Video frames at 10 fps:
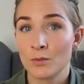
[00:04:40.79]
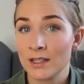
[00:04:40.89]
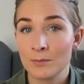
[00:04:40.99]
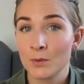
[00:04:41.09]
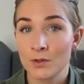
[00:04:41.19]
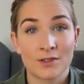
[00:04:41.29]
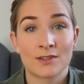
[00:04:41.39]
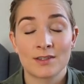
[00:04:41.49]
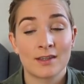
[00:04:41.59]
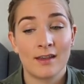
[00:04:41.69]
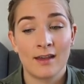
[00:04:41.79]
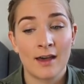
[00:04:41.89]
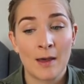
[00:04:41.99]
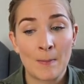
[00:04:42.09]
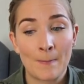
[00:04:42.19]
read books.
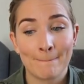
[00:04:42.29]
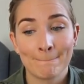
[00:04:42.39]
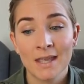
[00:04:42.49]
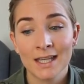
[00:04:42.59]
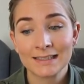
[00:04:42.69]
Um,